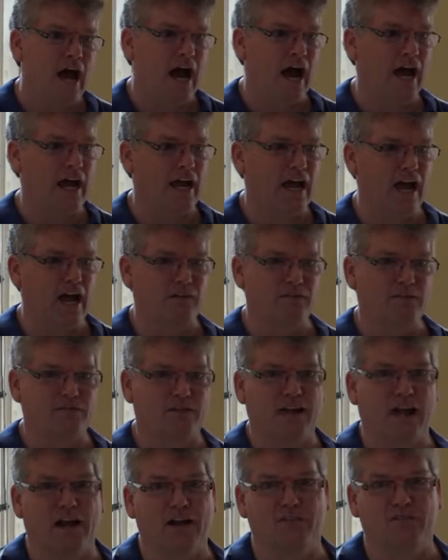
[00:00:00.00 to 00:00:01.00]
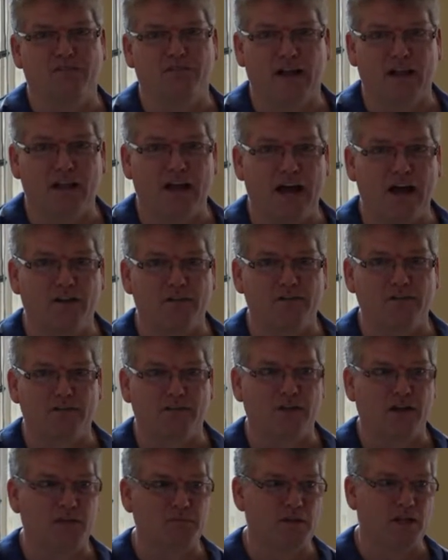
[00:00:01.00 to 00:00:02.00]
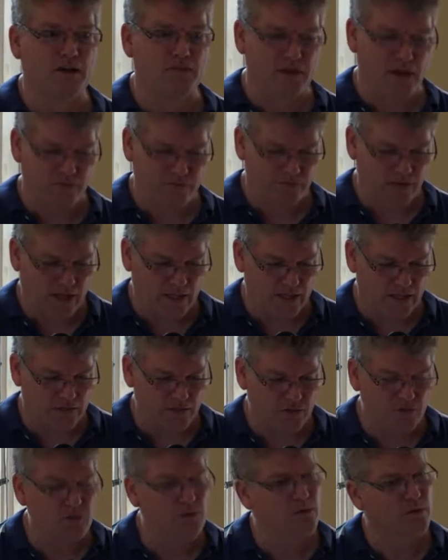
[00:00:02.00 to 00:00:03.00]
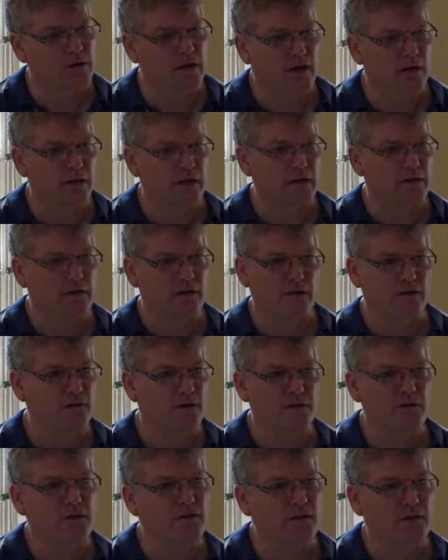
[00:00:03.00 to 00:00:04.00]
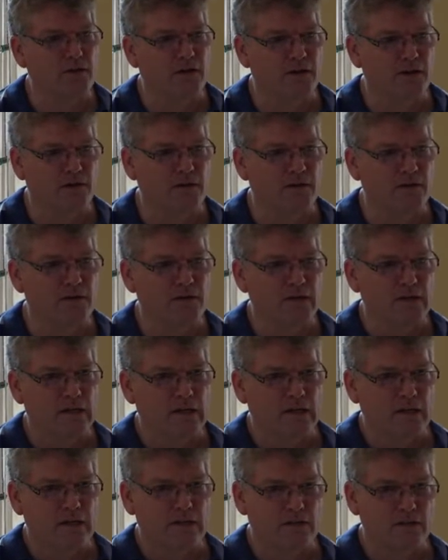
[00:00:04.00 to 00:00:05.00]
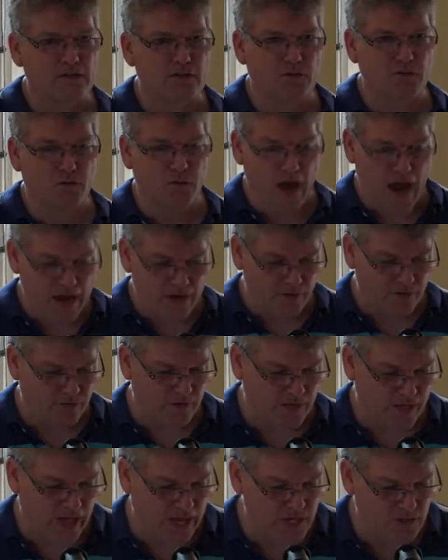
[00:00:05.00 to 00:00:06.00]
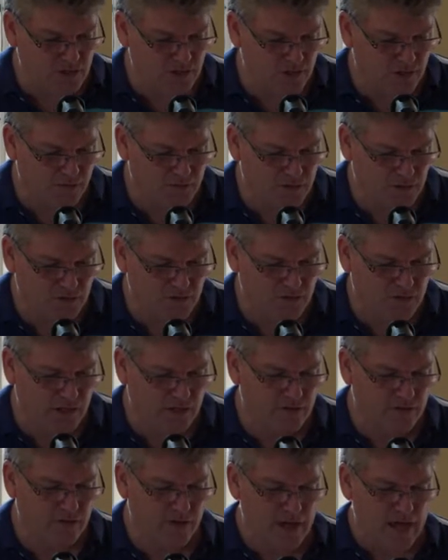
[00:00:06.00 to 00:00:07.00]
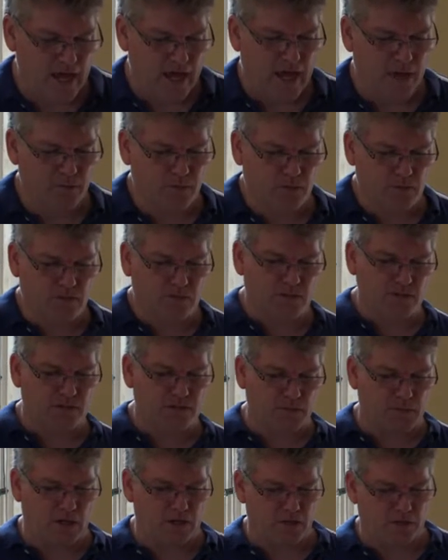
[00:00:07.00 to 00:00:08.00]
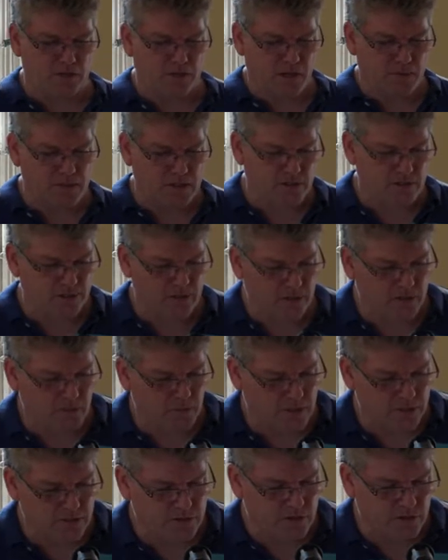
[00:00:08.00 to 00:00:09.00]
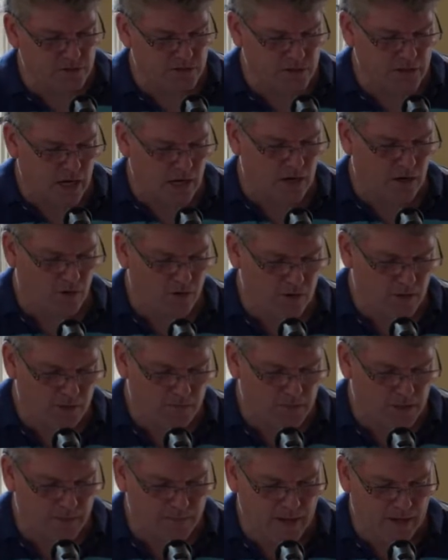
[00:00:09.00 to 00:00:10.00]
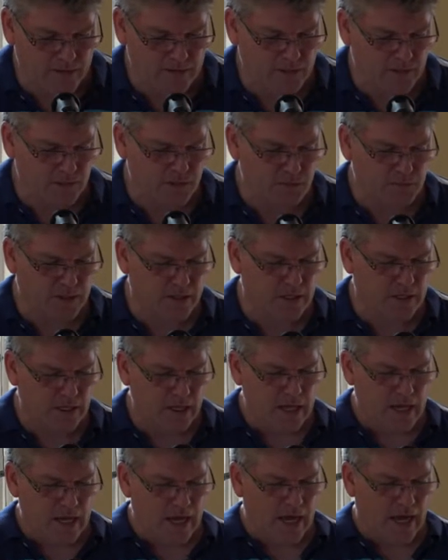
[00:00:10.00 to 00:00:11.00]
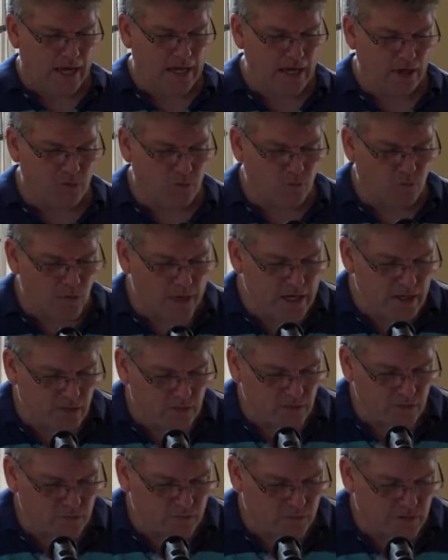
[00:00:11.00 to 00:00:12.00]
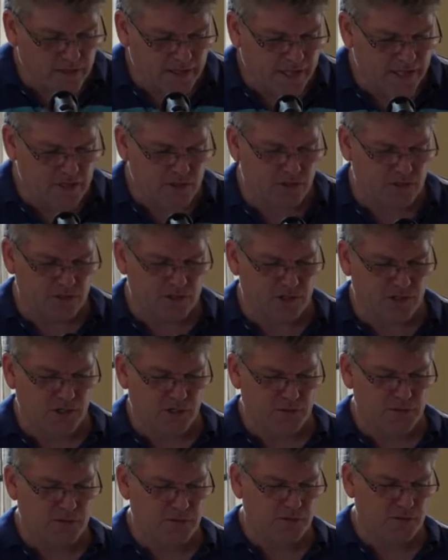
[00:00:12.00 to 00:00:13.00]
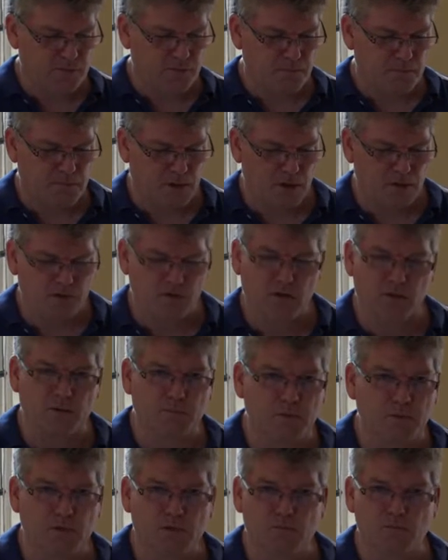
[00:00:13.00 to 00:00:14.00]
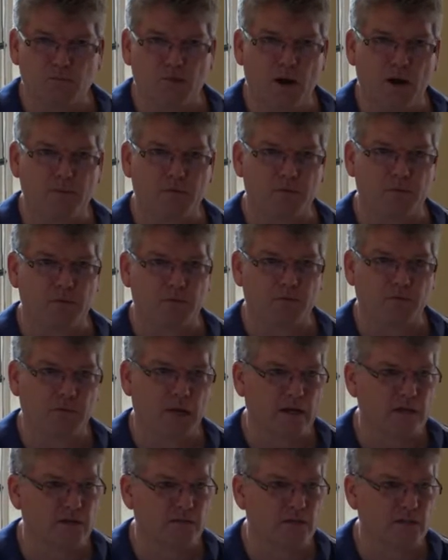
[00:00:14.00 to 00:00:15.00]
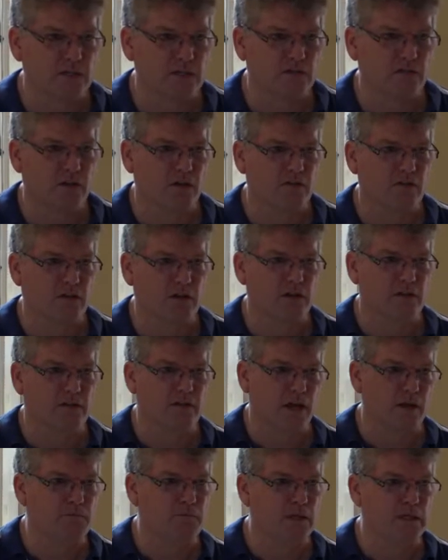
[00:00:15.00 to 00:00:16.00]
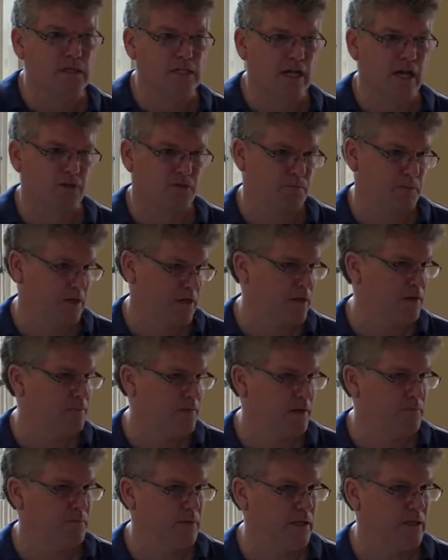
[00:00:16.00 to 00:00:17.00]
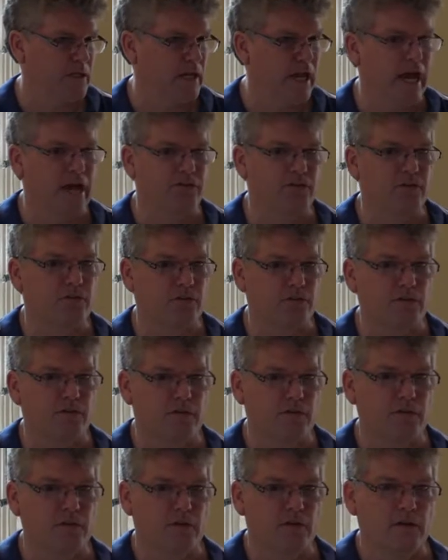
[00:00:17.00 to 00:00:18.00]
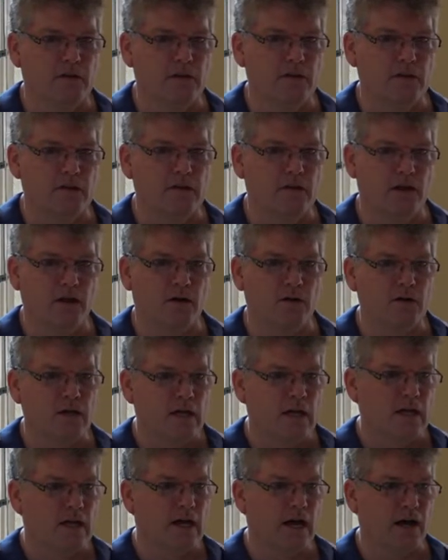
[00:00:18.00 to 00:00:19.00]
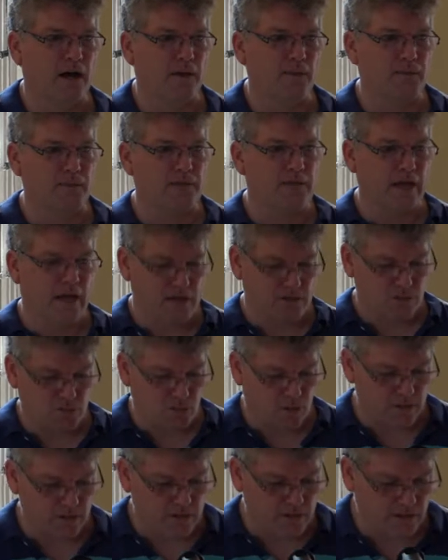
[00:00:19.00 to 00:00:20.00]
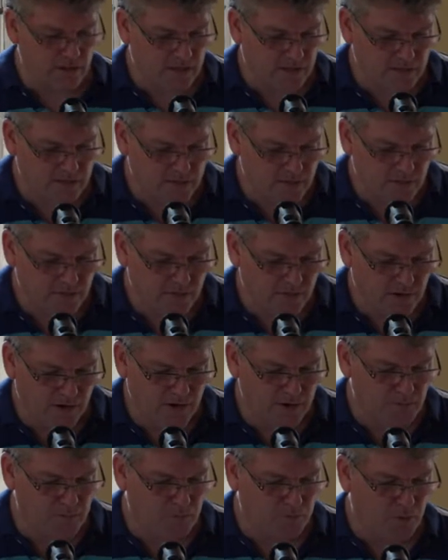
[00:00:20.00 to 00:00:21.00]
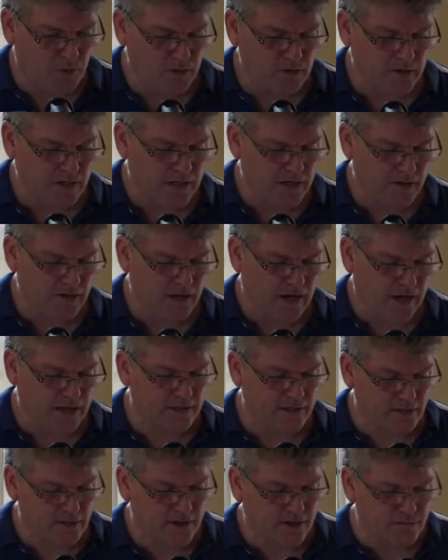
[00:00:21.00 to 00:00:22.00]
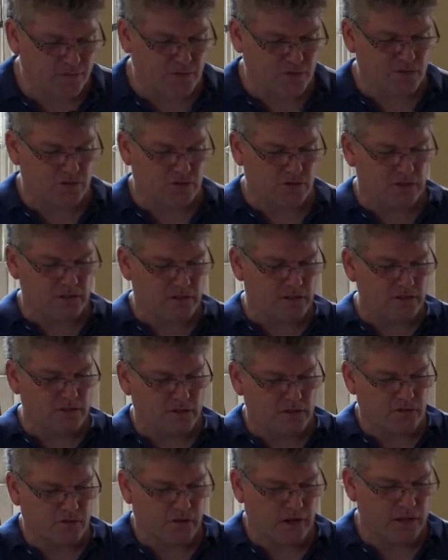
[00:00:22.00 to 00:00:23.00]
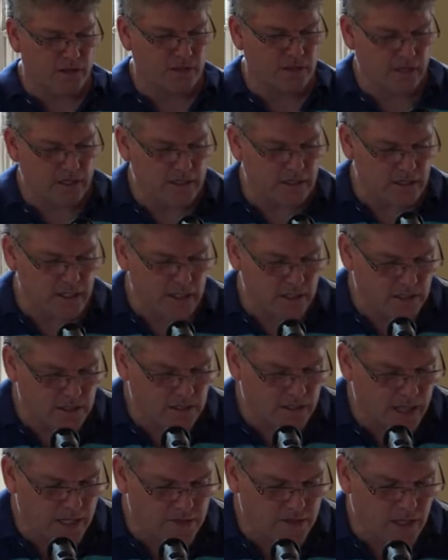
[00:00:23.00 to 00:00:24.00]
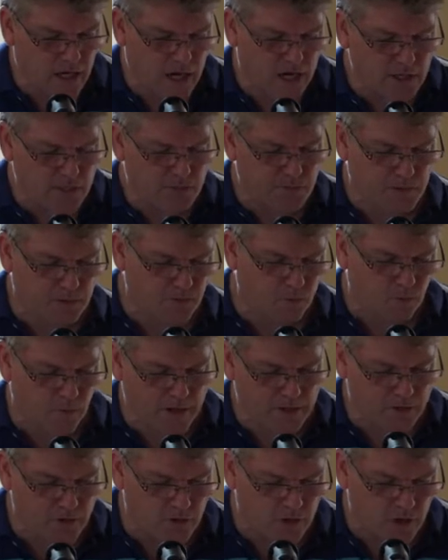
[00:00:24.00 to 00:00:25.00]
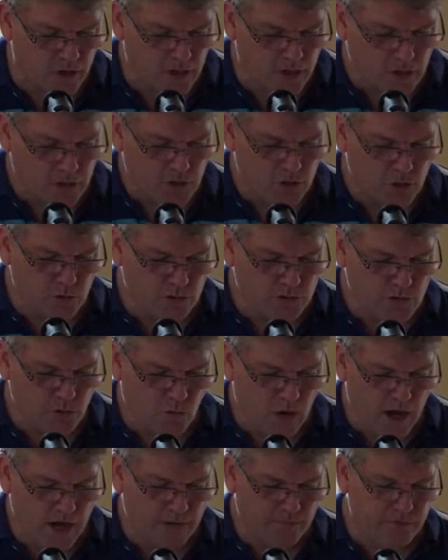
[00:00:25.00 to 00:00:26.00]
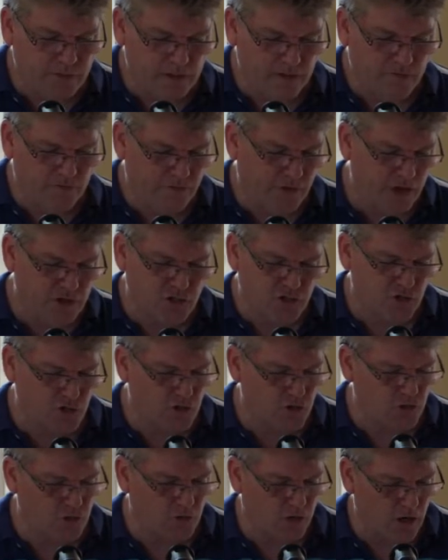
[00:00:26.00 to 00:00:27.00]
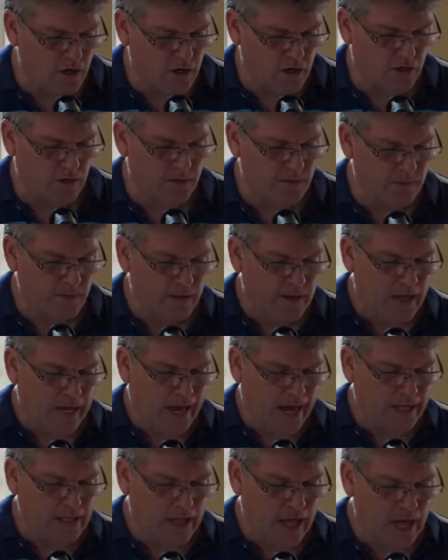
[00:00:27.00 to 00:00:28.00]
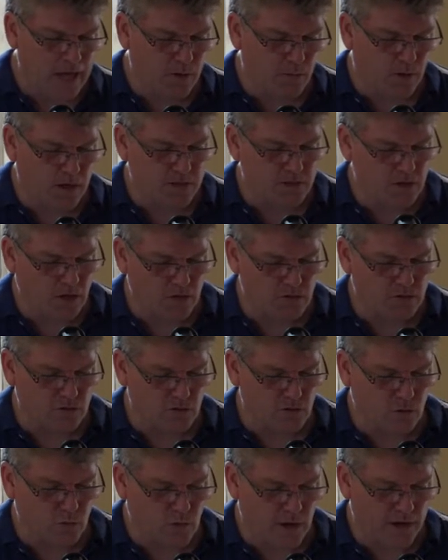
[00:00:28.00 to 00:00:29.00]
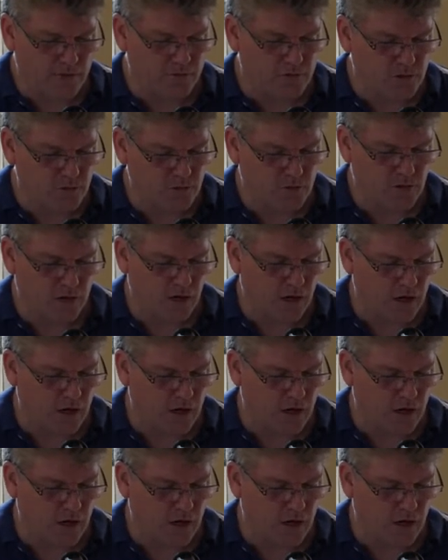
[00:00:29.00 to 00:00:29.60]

I, I kind of fell out of the same love I fell into and all that. And you go, no, no, no, no. There's a ratification of those things. And we'll see some other subjects next week, so it's not all going to be about this. But again, real relationships. Paul's going to put it in proper perspective, and he says, contentment, yes, but commitment, yes. You know, uh, that's one of the things that's very important here. And look at verse 3. This is great. He says, Let the husband render to his wife the affection due her, and likewise also the wife to her